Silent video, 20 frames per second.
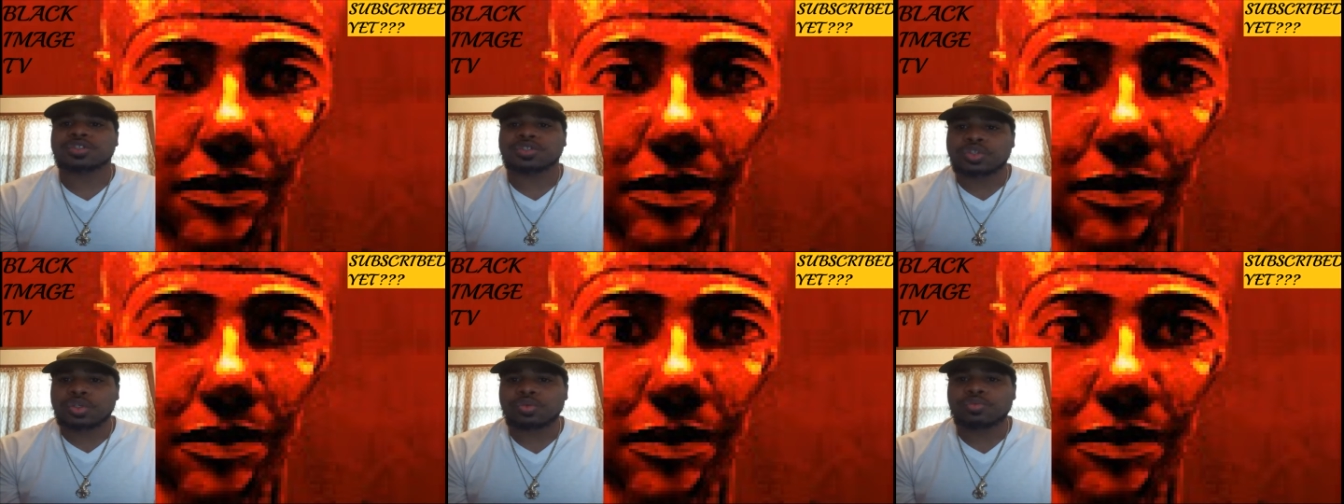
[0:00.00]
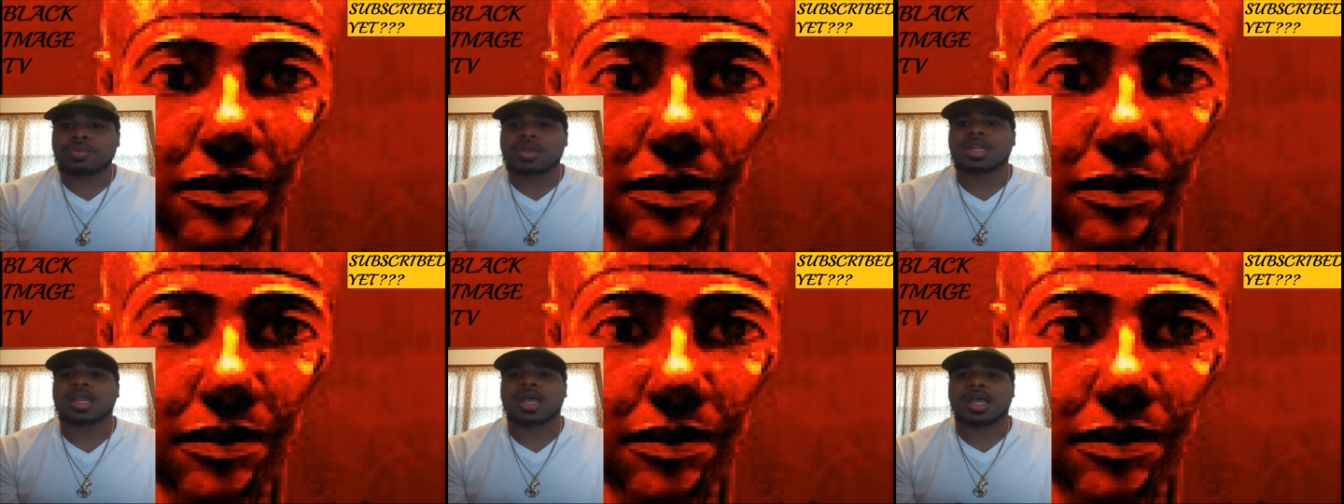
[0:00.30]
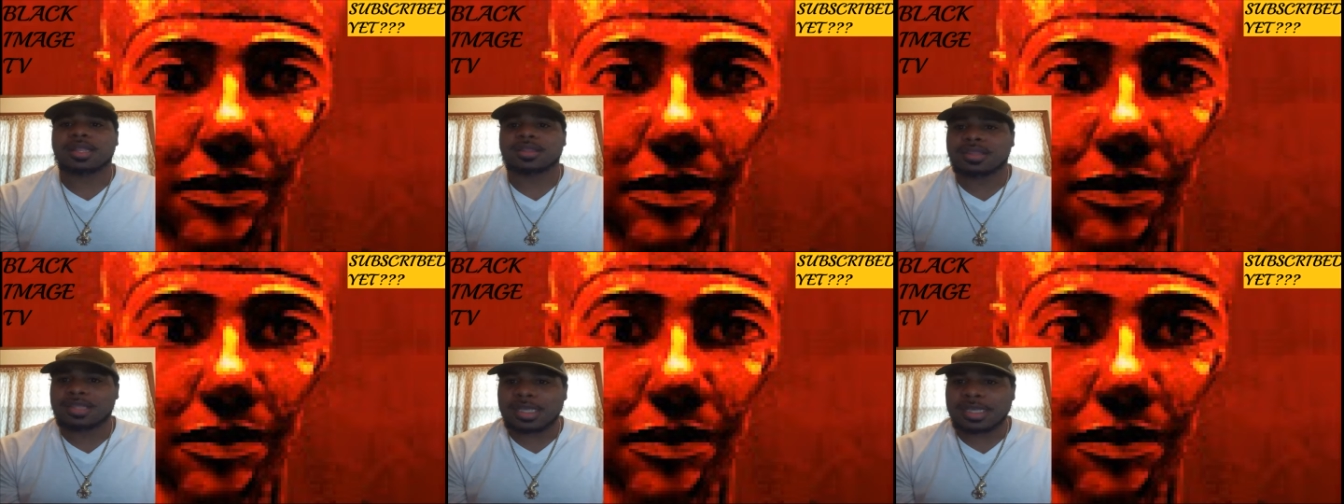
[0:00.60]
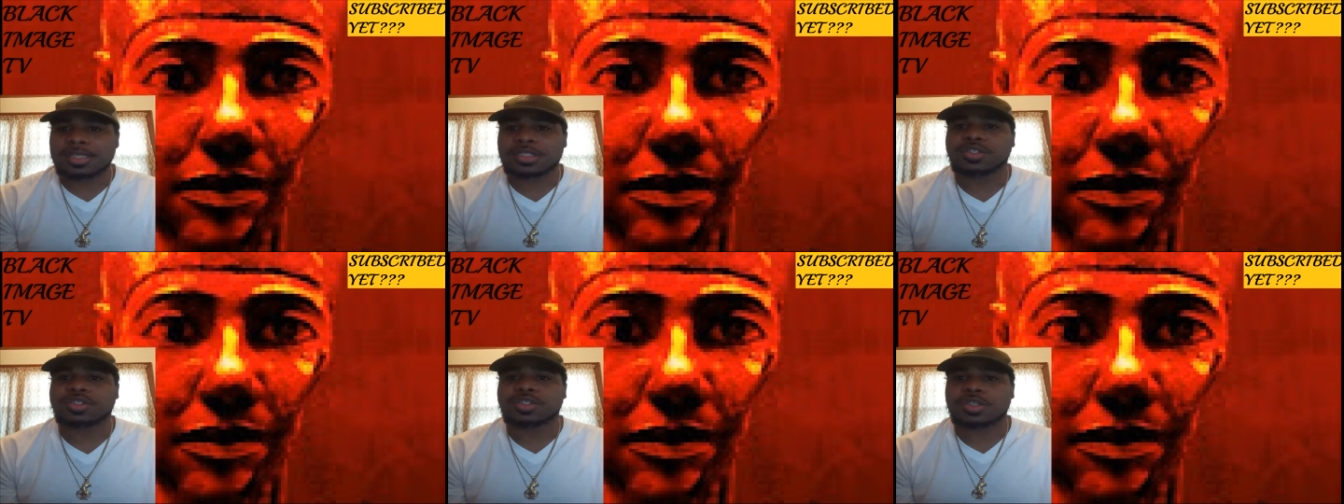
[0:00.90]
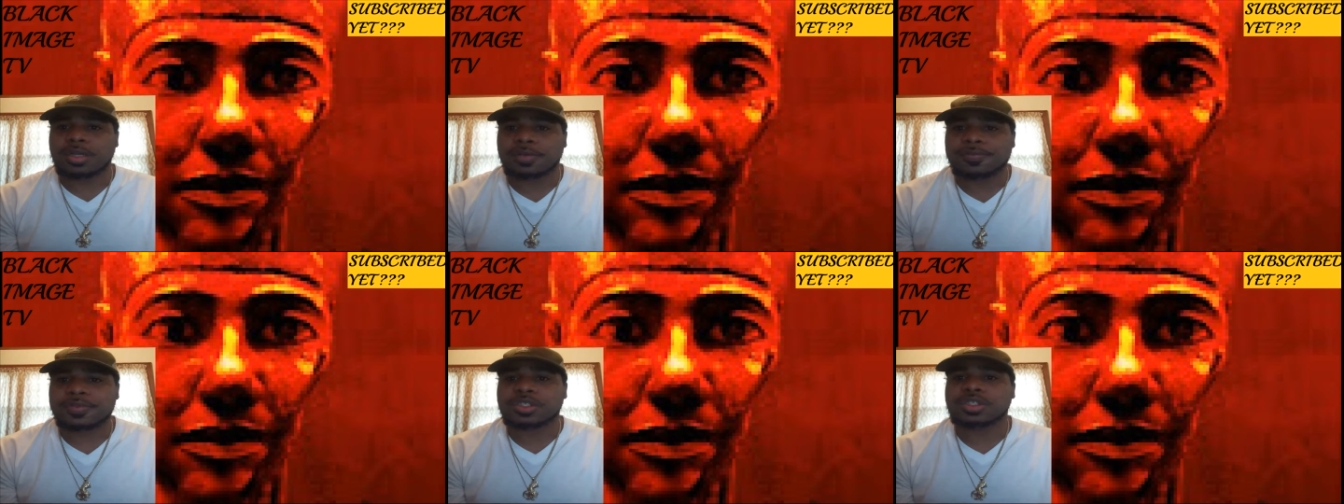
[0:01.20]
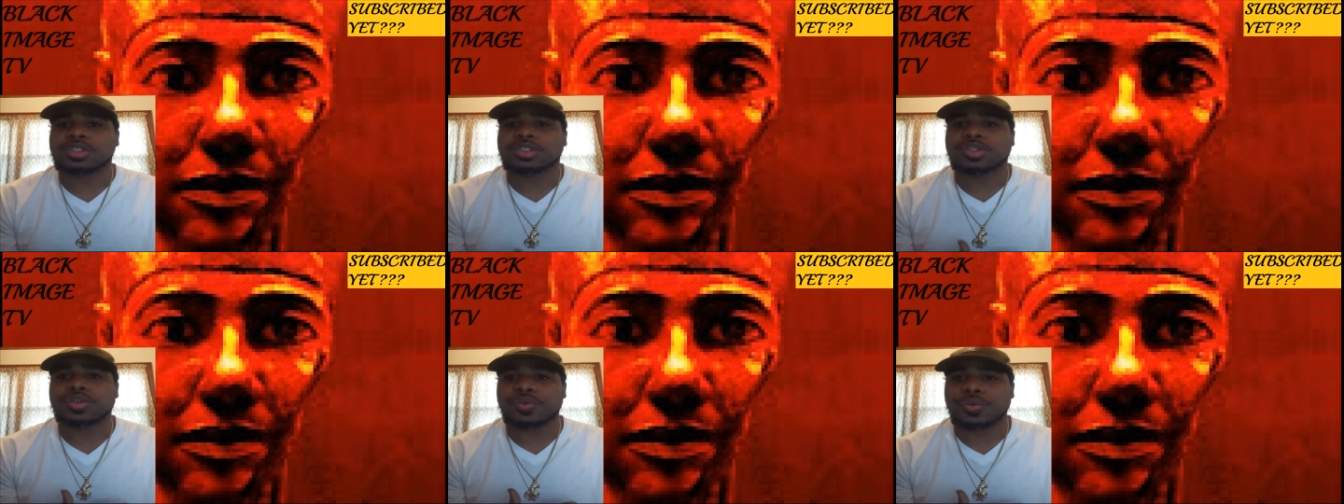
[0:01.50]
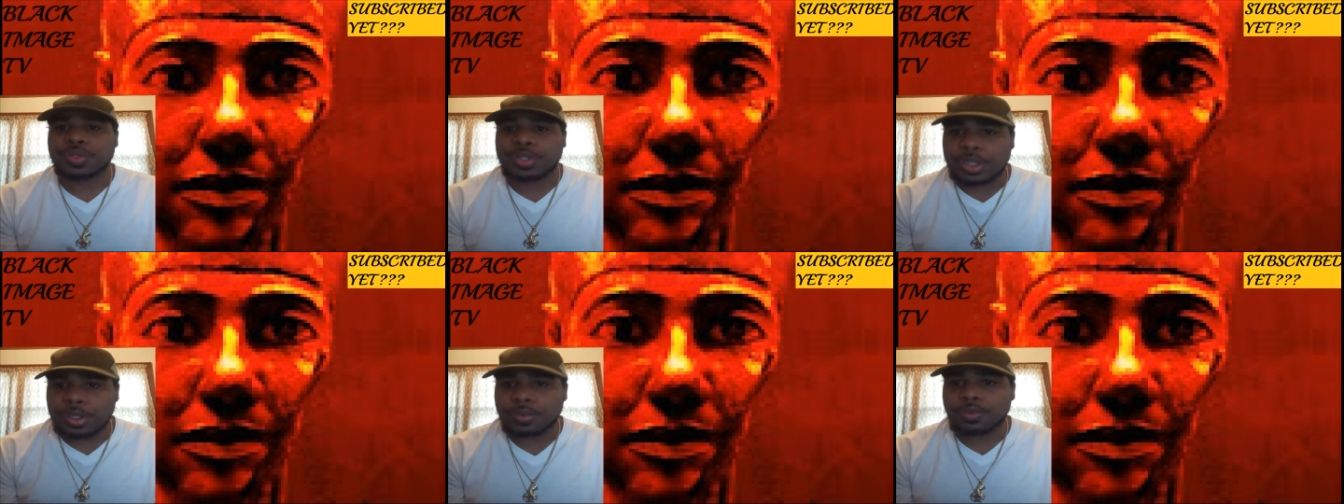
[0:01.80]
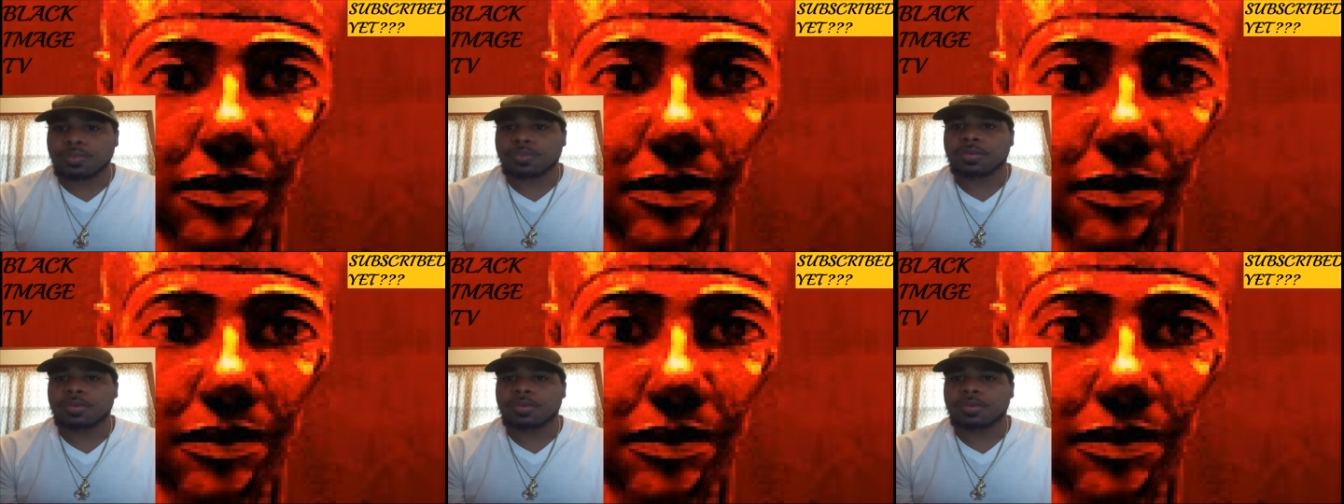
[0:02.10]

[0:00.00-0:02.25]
doing a disservice to you,